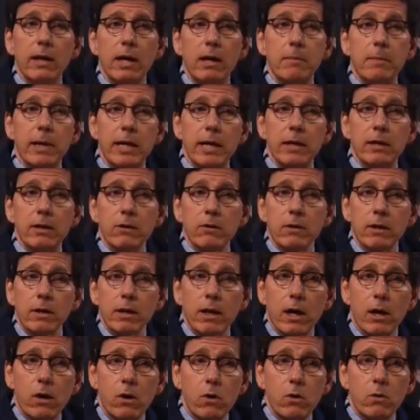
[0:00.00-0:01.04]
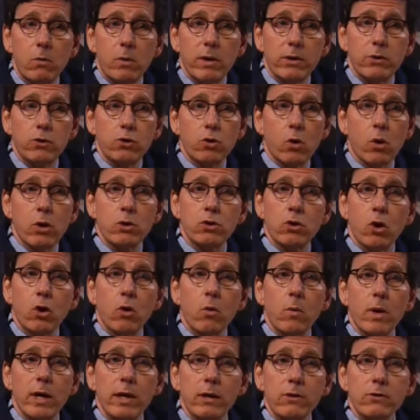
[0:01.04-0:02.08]
about a year ago with George
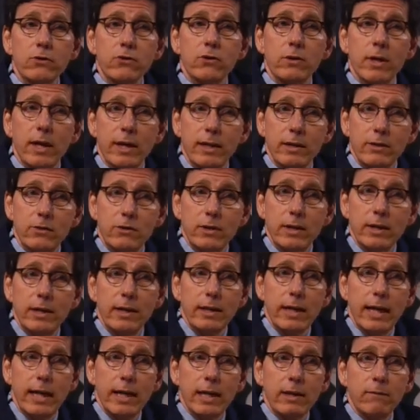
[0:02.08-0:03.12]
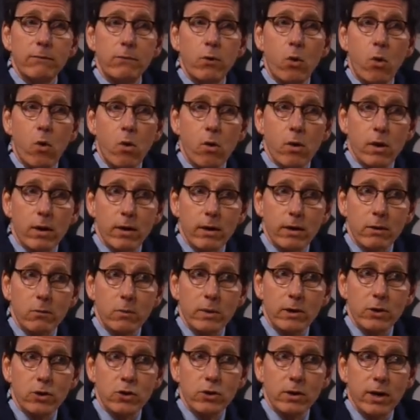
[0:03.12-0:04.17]
Orwell's 1984,
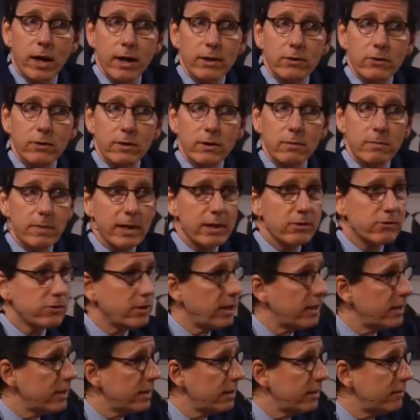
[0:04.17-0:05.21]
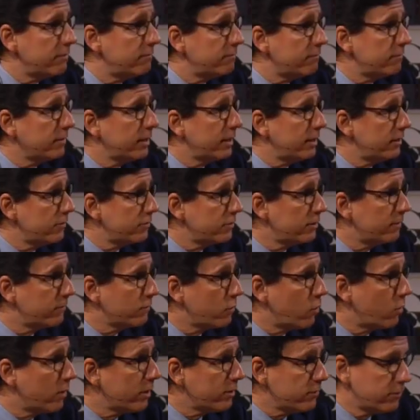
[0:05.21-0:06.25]
which shot to the best selling list, of
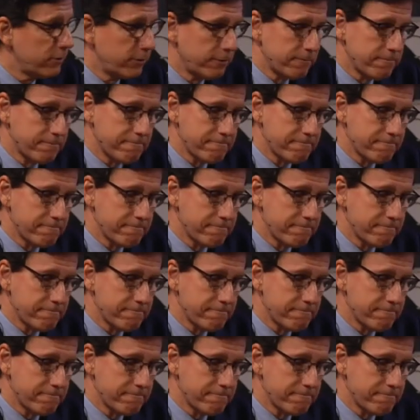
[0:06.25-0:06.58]
course.